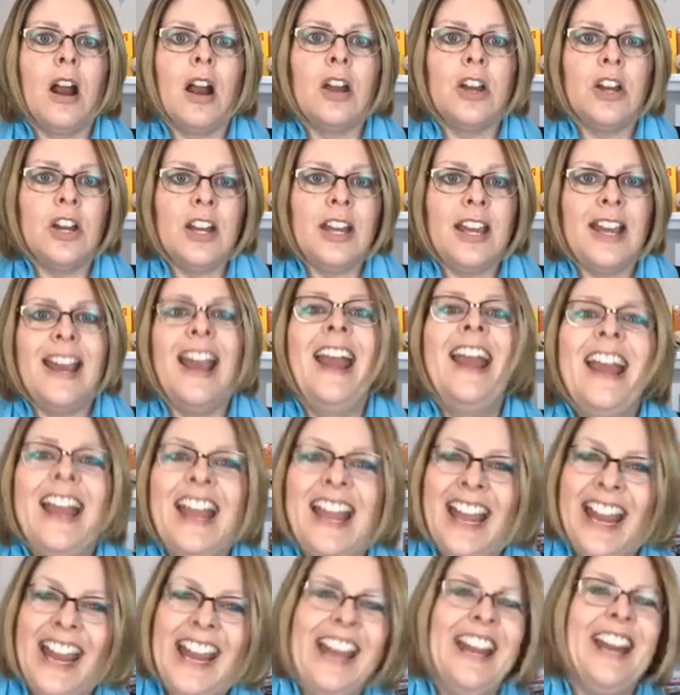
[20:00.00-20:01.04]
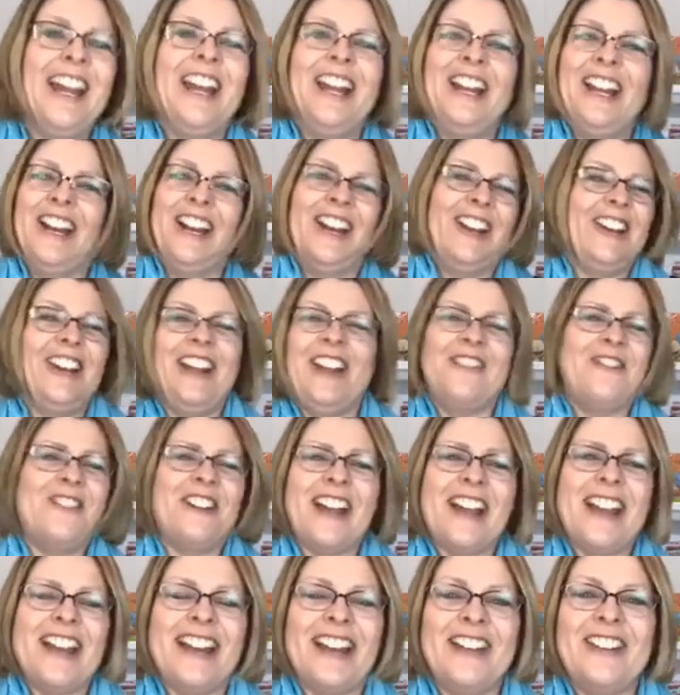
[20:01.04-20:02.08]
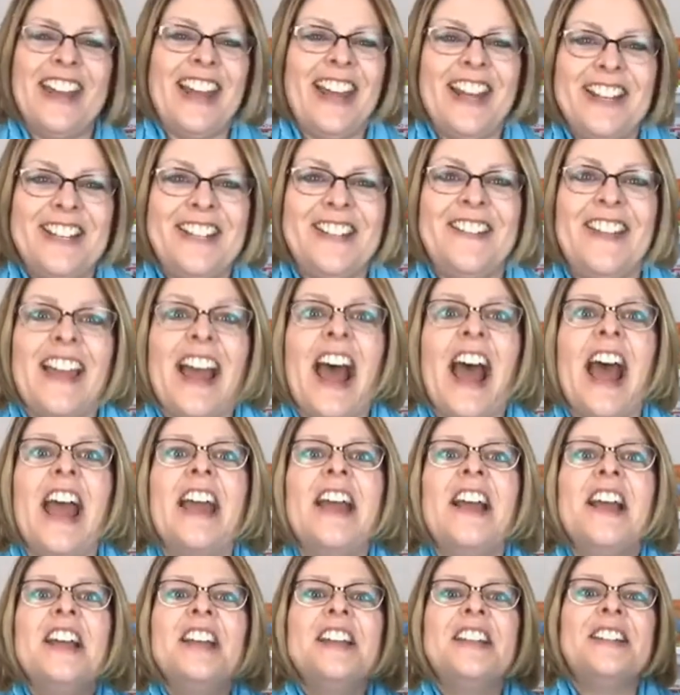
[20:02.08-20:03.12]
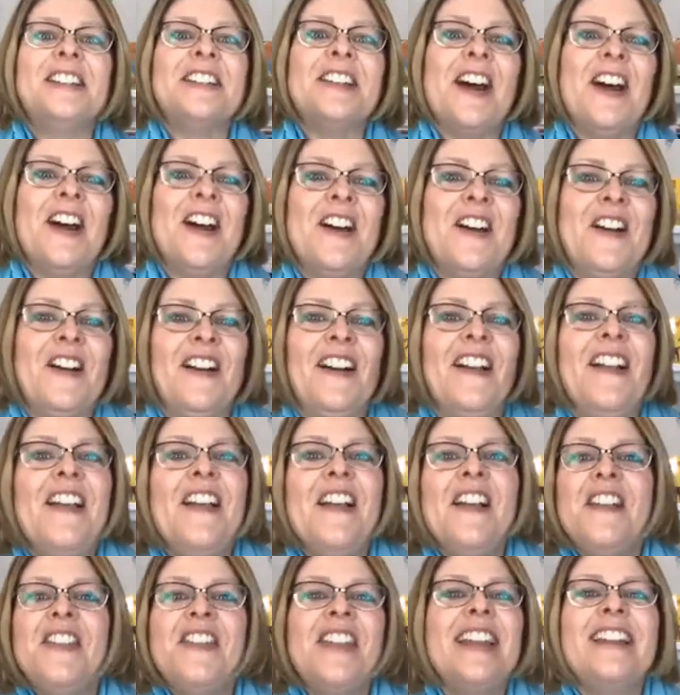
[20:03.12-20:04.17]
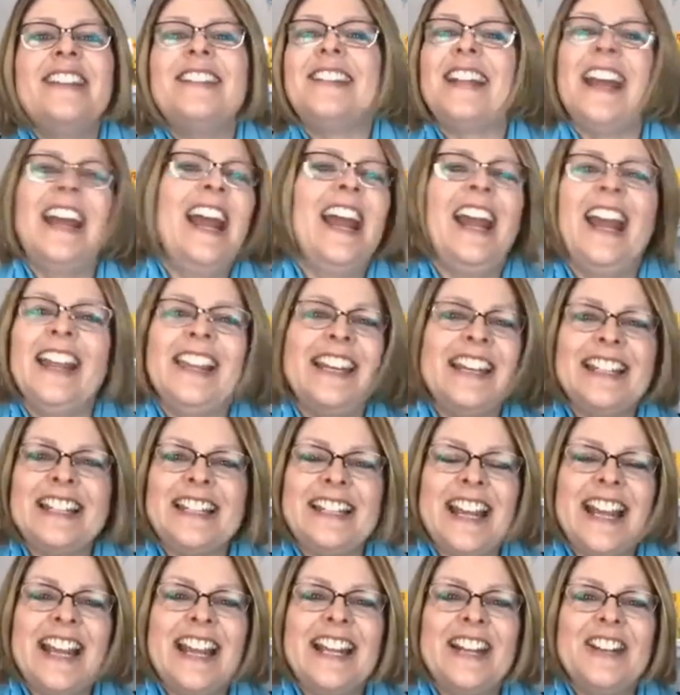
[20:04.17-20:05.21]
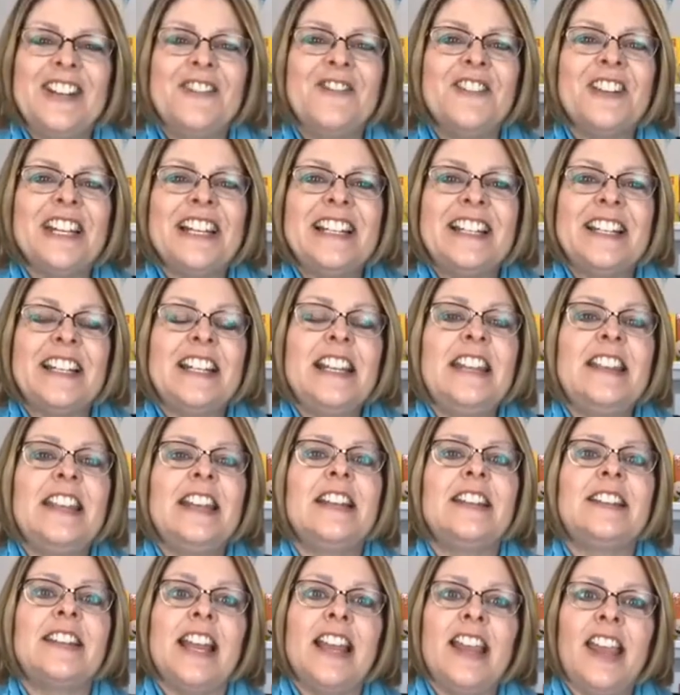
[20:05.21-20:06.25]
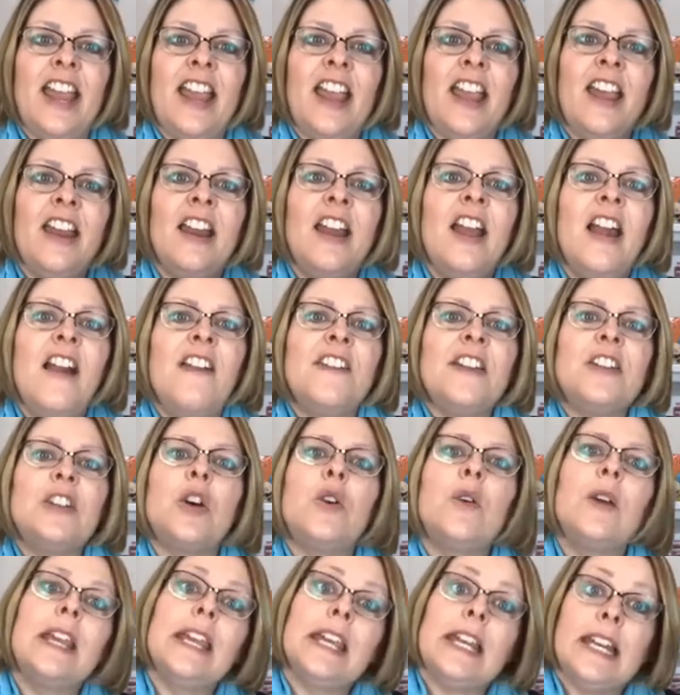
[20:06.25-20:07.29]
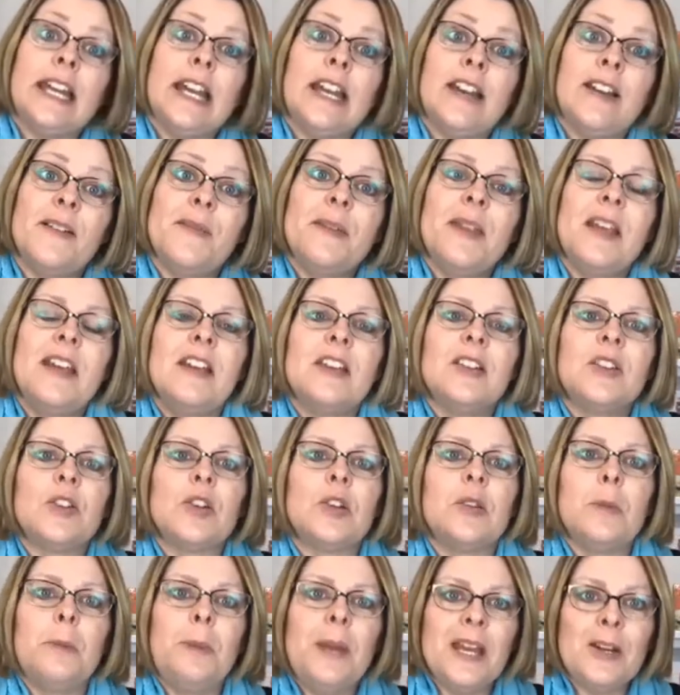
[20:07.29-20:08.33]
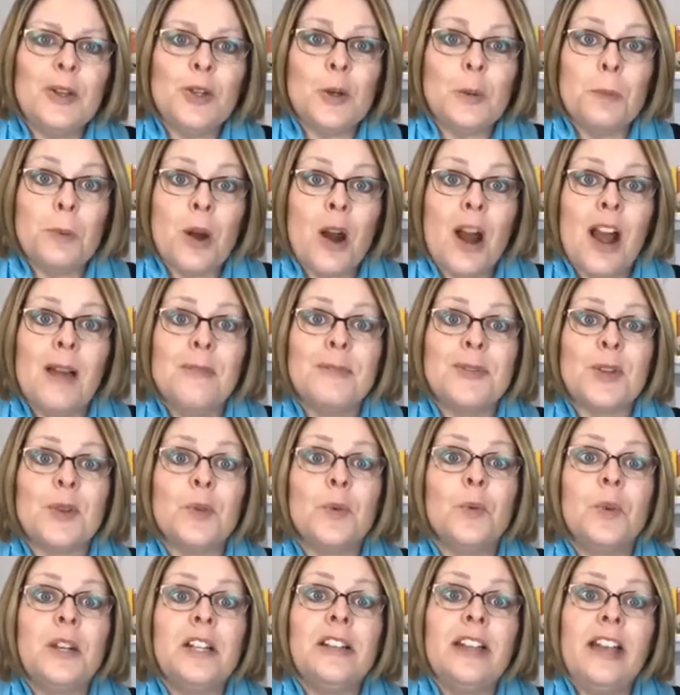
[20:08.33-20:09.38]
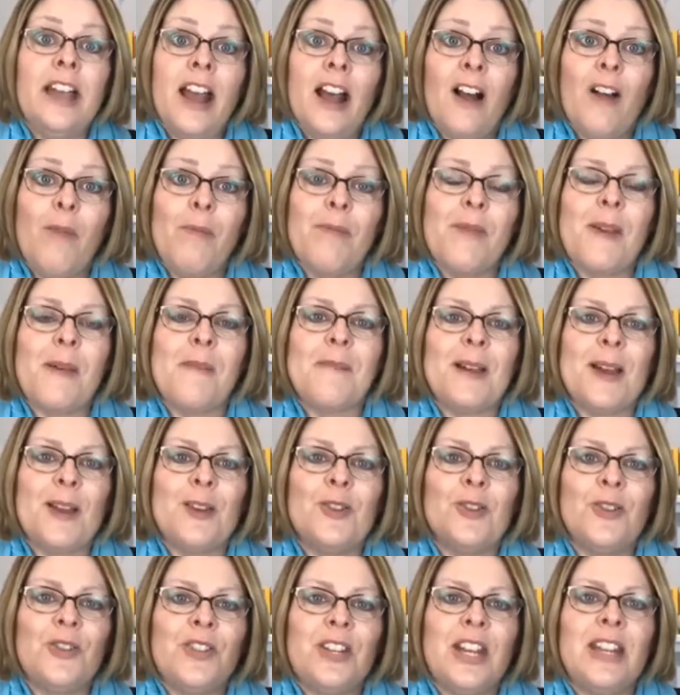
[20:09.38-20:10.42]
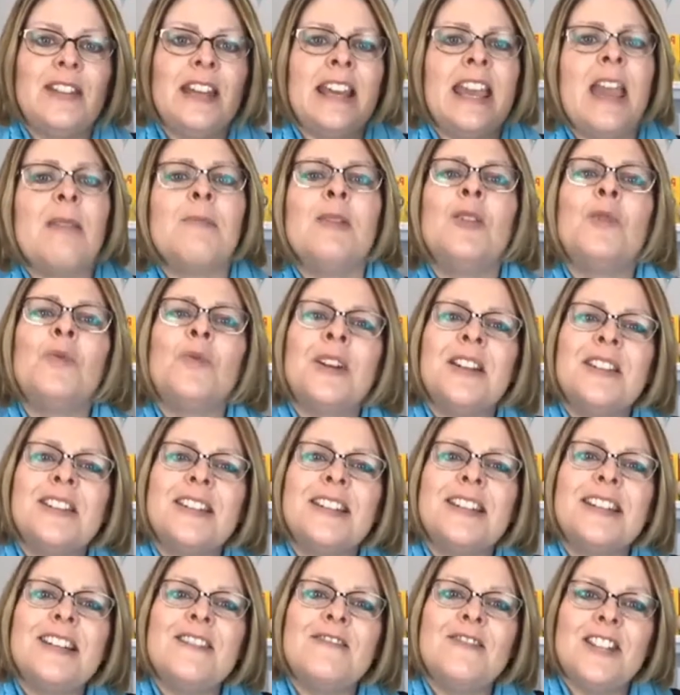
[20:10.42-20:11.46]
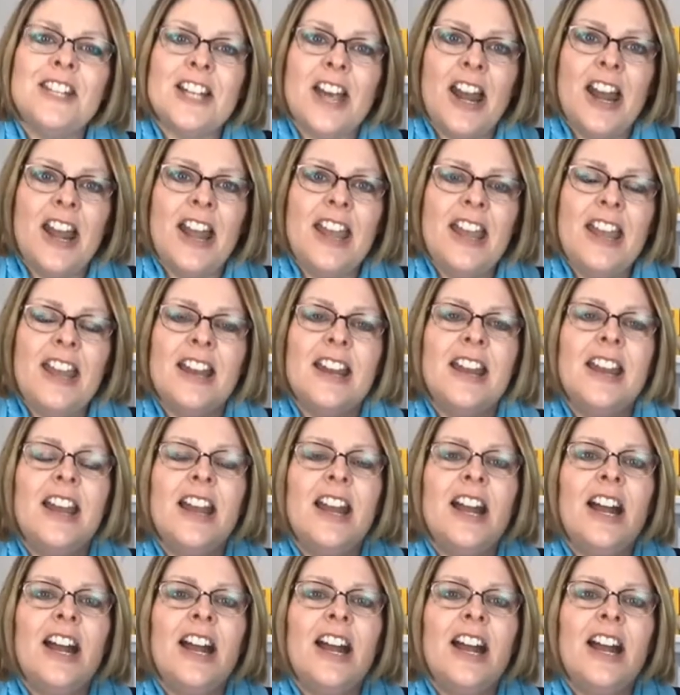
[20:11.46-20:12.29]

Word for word: a cookie. You're like, what? I can't do that. So they say really silly things. They don't get it. So the picture prompts really help them understand the game. And once they've done it